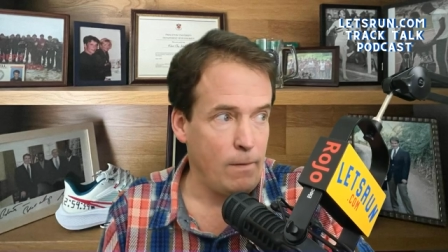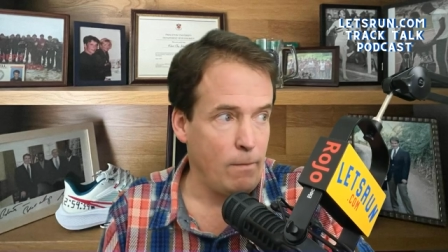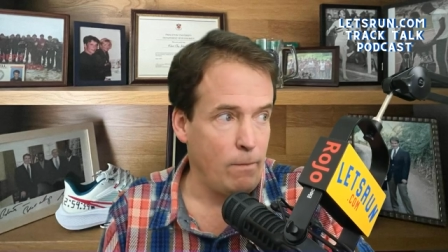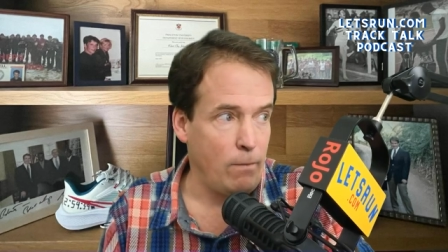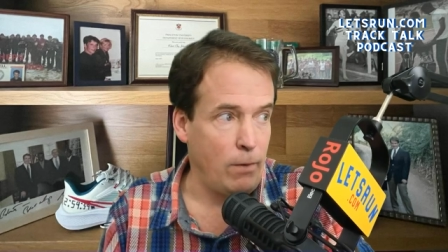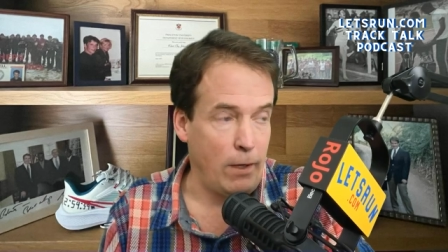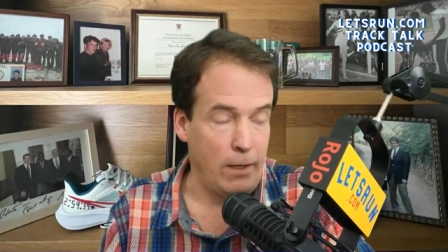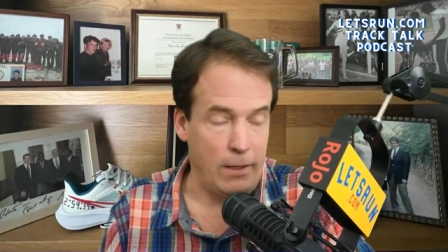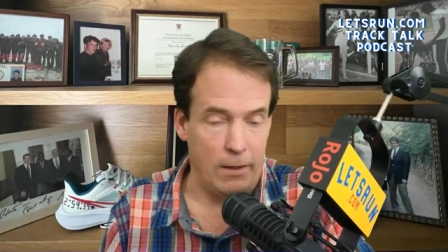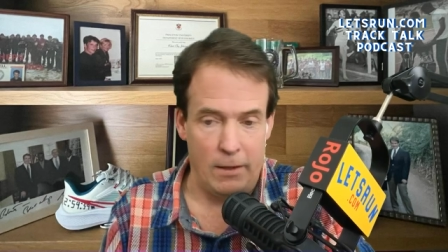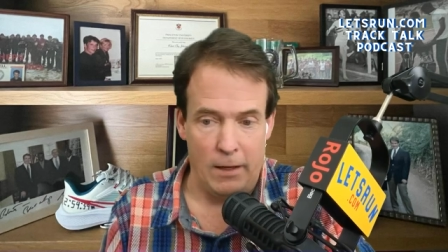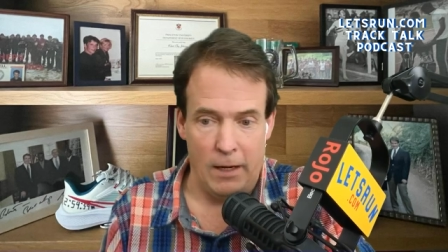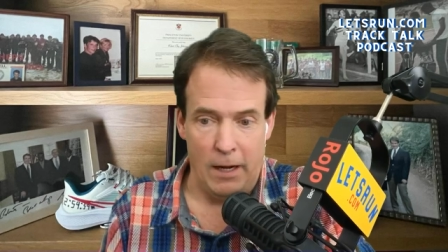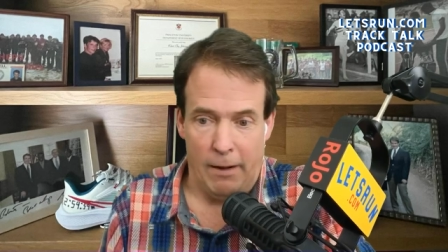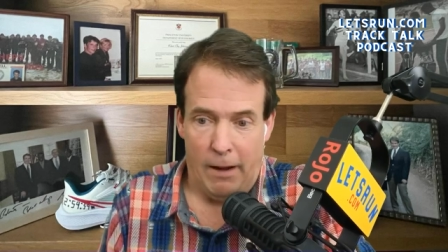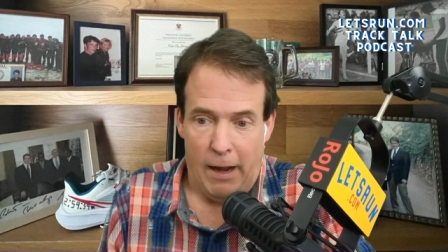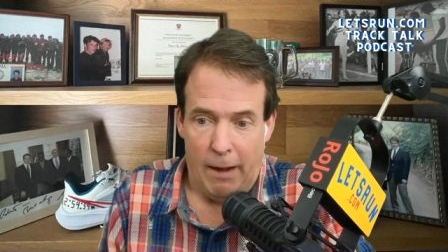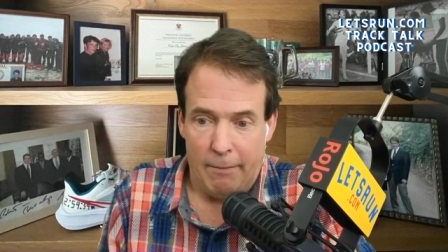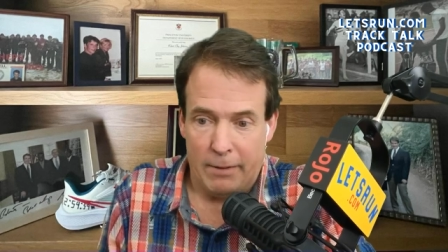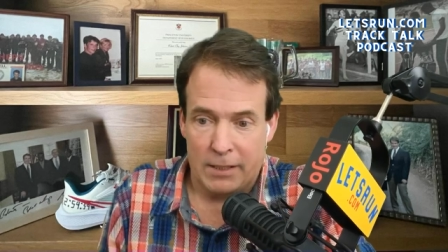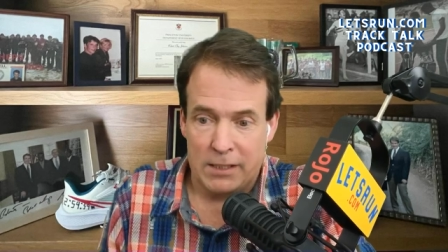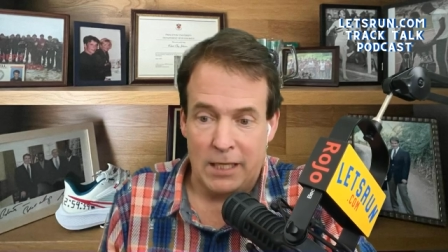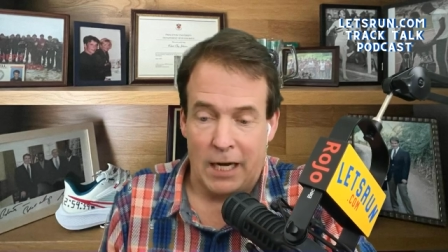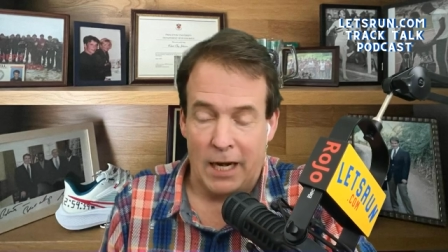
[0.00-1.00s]
but
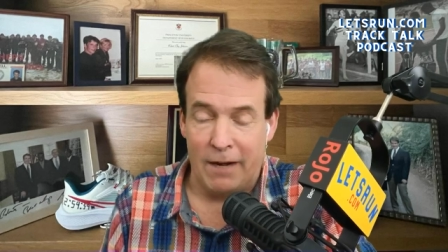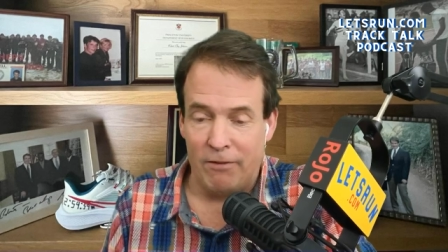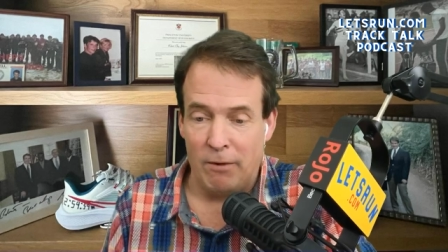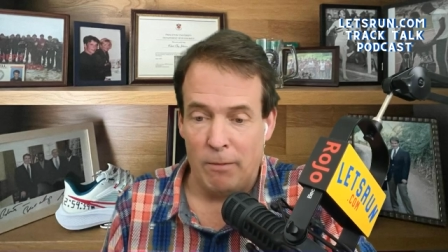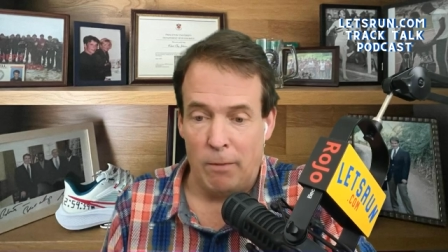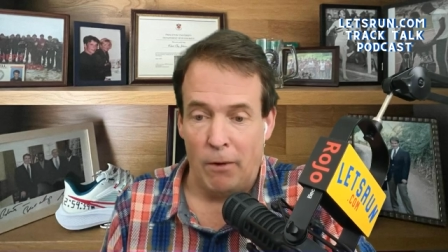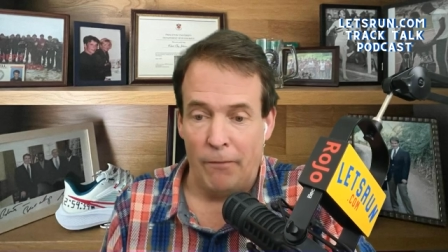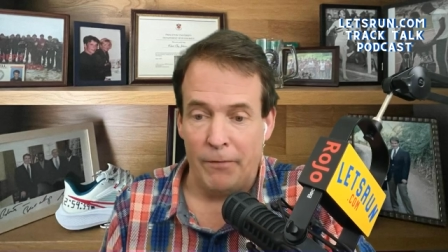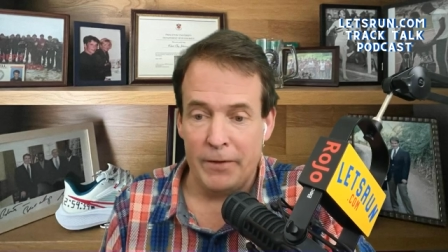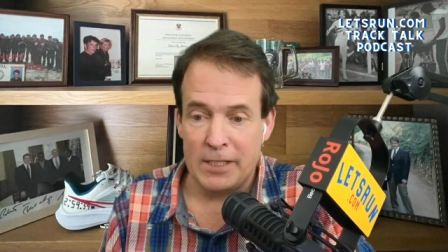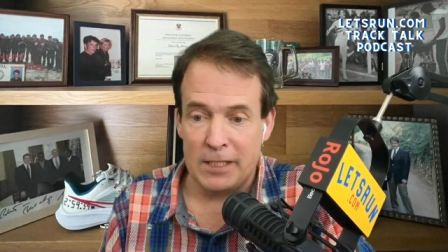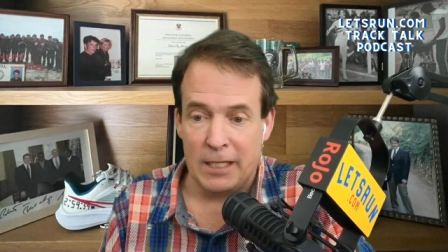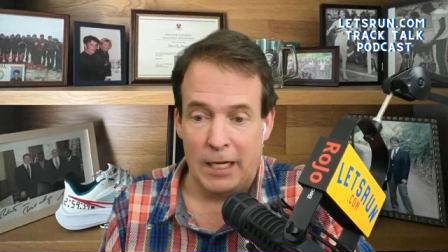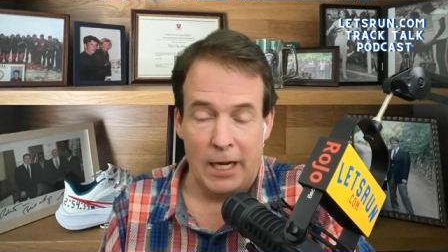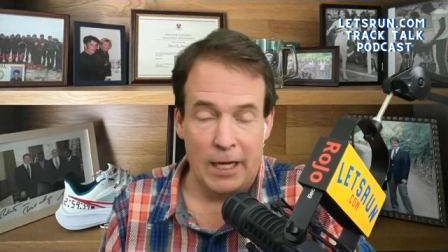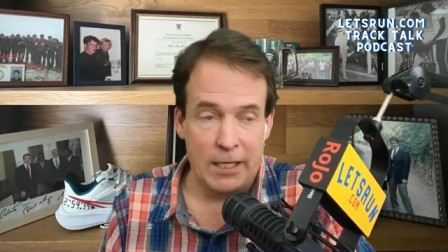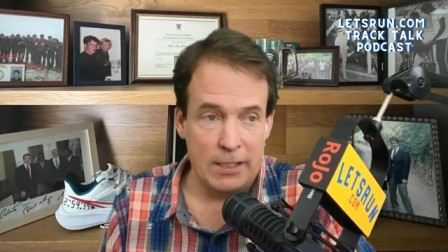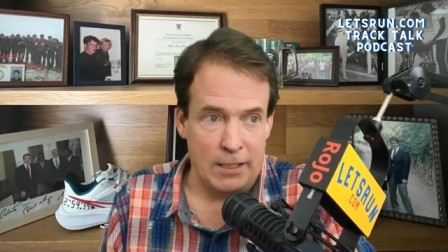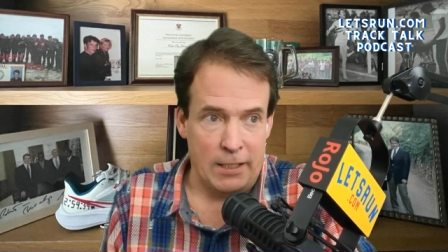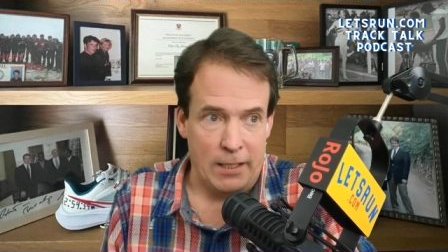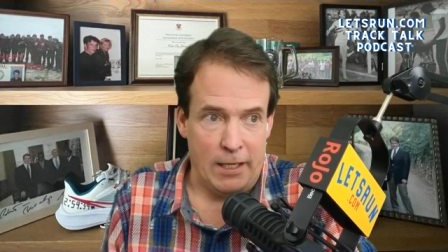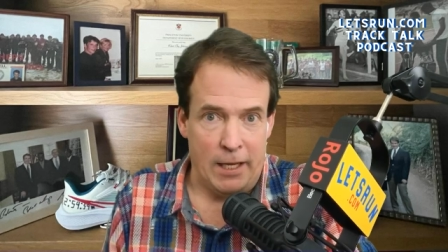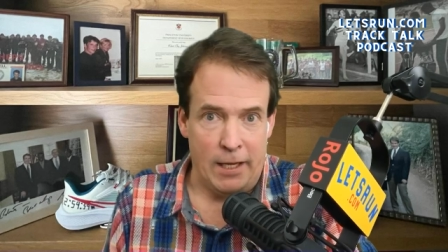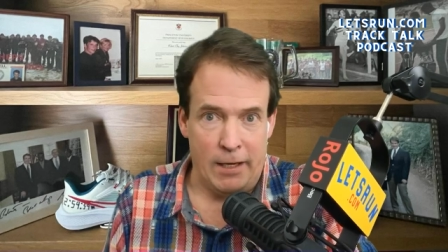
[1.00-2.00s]
I'm excited for both these
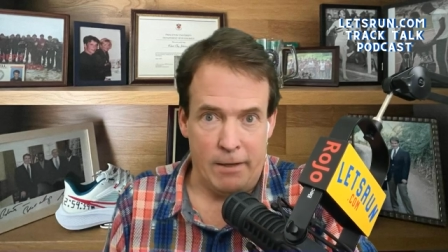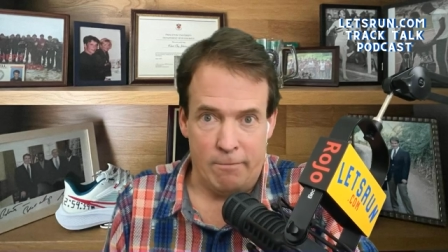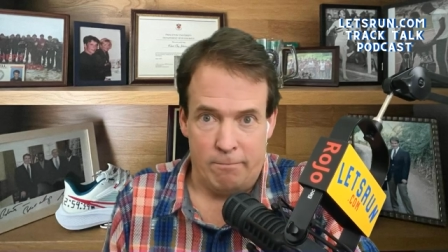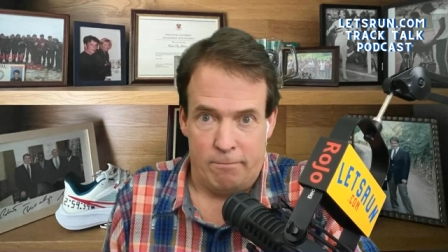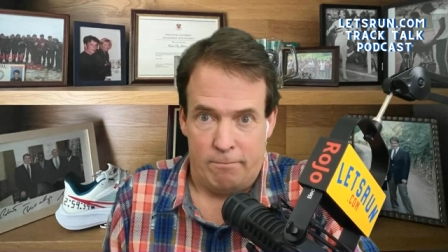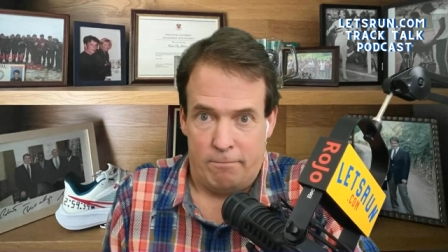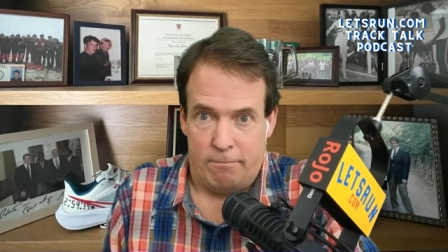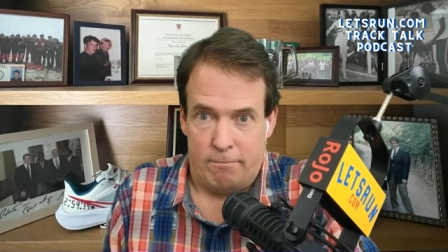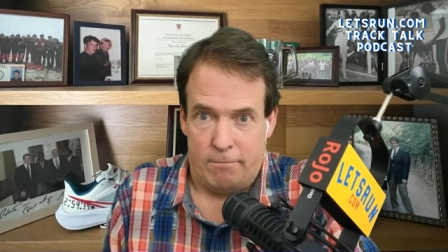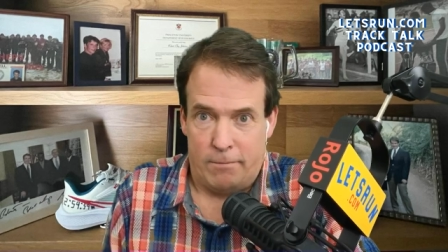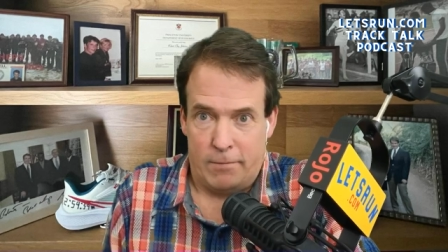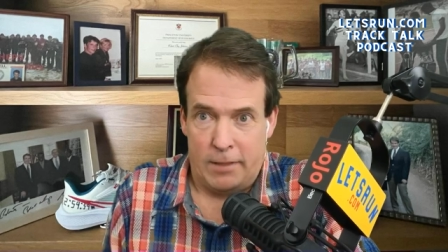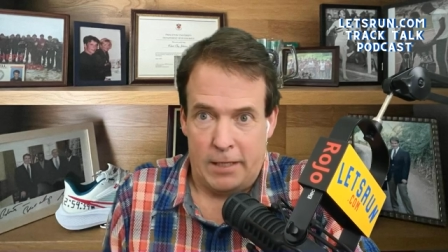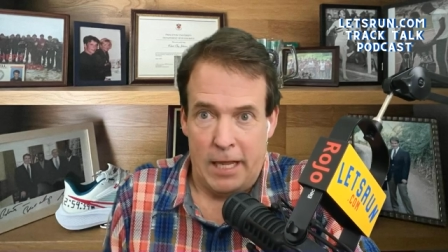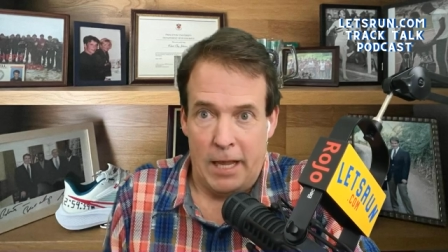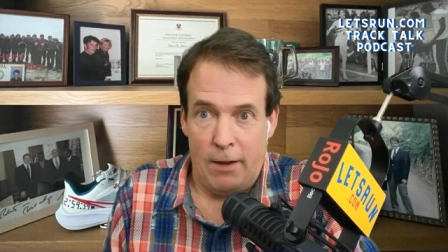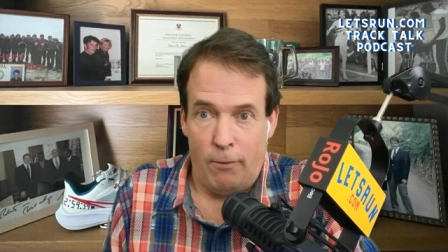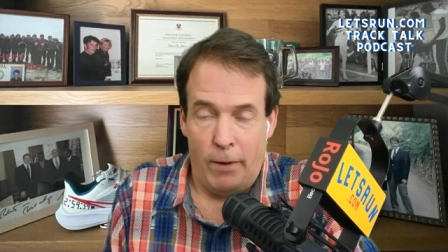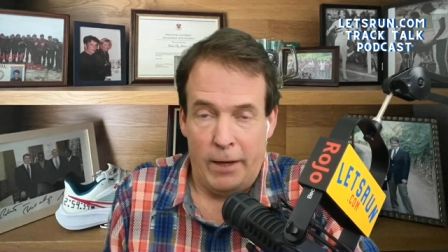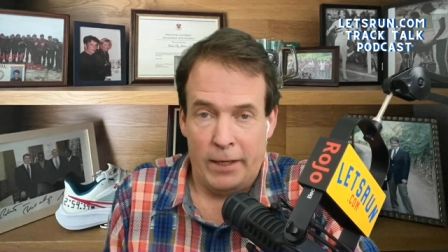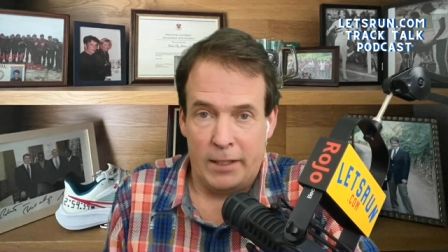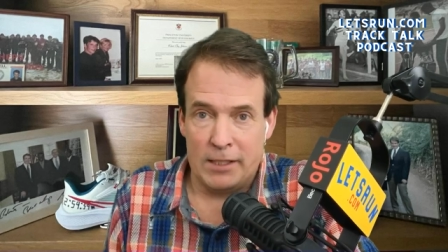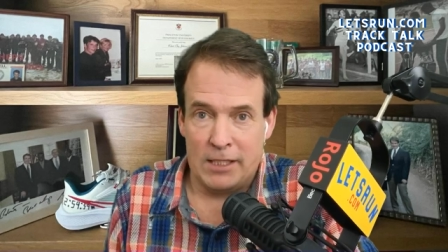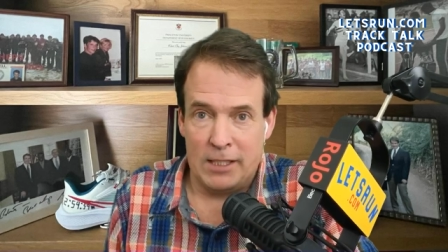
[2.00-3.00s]
guys and, and can't
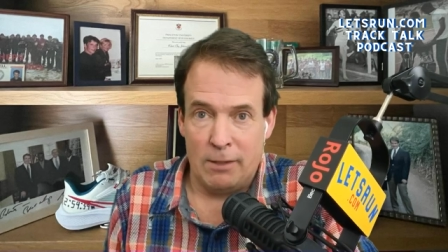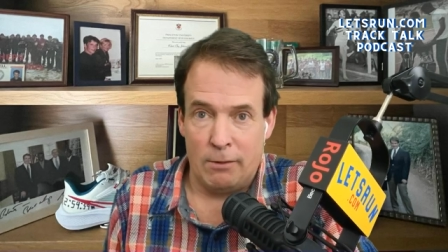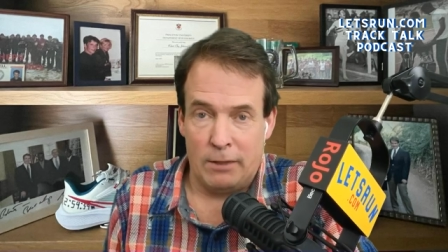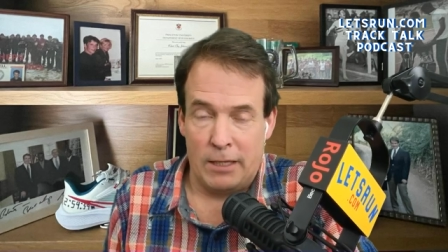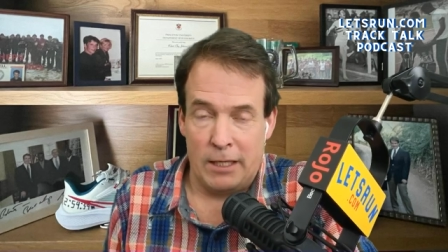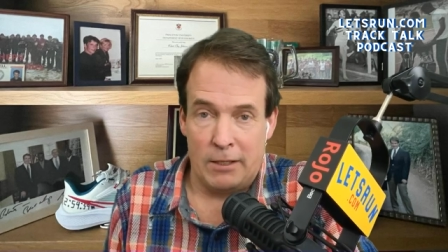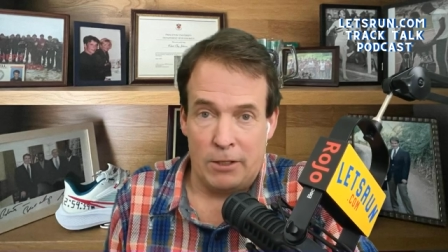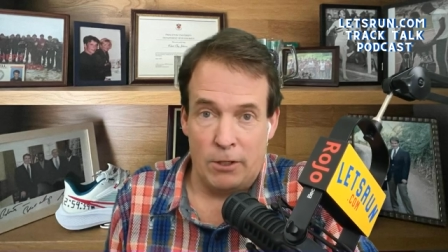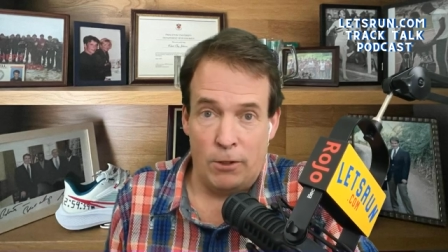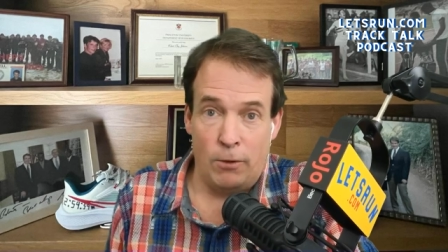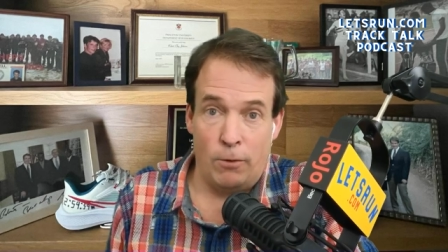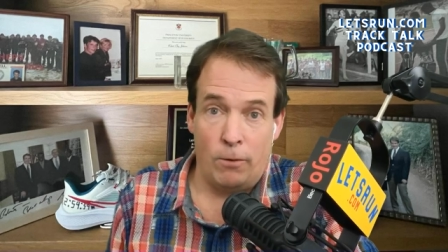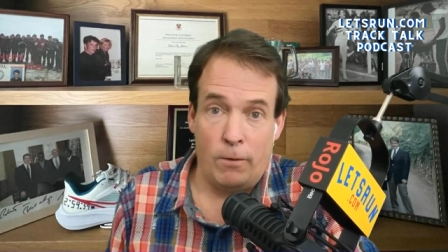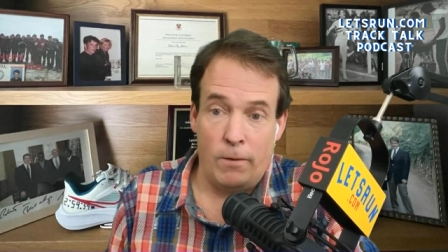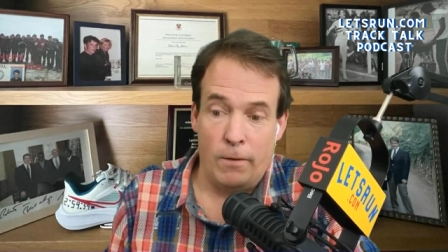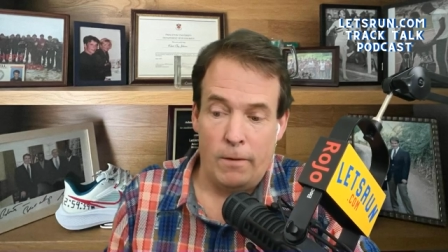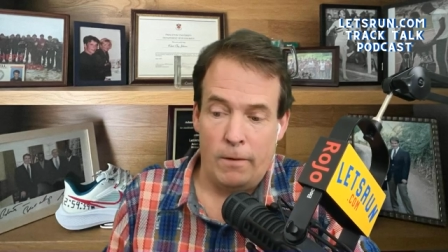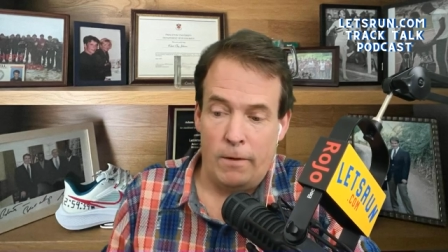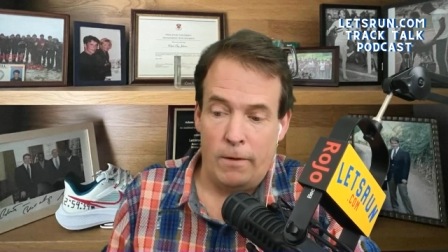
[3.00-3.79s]
wait to see what they do